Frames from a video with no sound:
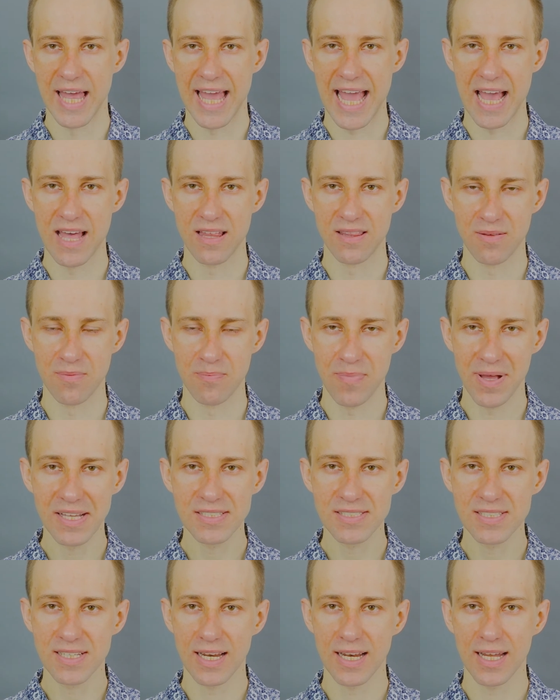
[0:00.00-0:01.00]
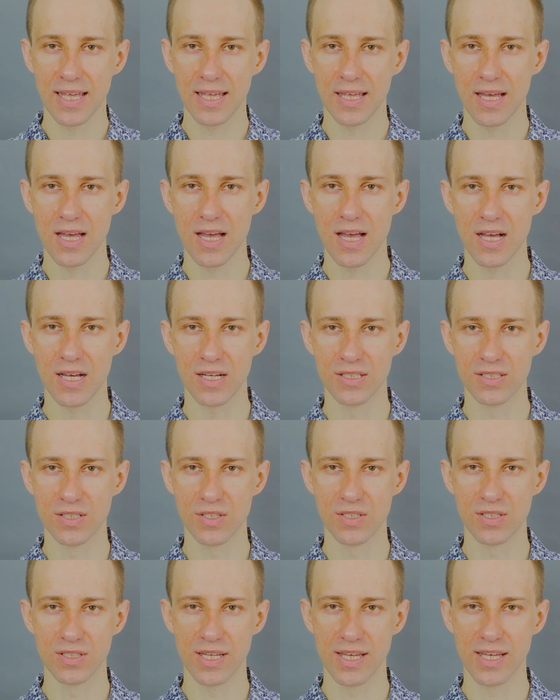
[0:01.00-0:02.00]
And basically,
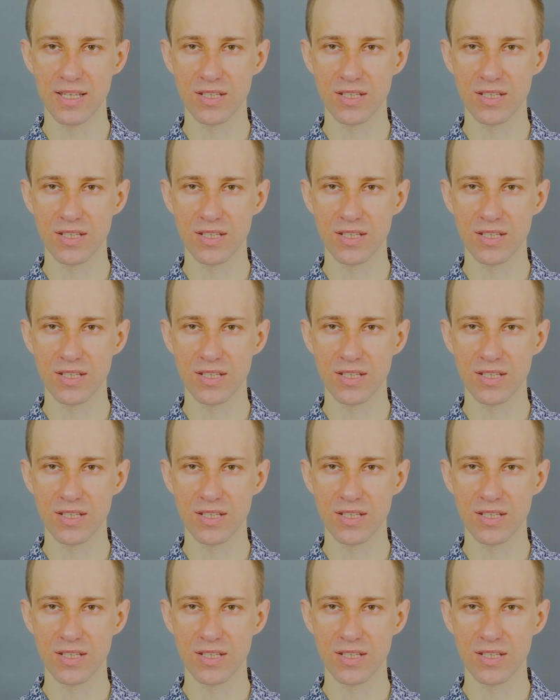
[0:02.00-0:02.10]
the